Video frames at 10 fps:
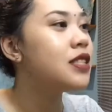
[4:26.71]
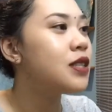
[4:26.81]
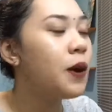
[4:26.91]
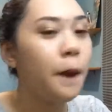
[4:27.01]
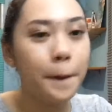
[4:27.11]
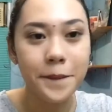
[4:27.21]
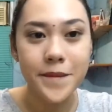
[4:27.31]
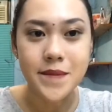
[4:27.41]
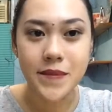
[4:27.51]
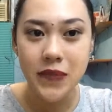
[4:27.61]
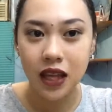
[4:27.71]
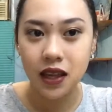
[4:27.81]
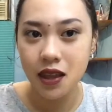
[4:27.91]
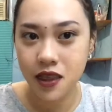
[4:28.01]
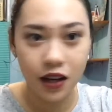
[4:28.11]
So
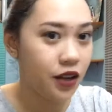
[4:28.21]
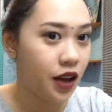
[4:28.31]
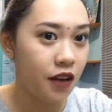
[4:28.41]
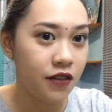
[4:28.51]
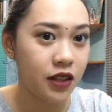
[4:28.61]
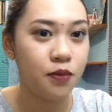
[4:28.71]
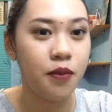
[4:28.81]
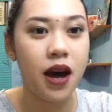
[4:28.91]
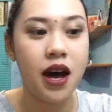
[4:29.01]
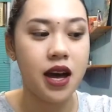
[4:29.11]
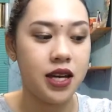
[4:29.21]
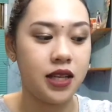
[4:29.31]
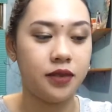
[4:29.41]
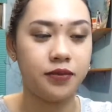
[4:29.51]
there you have it, my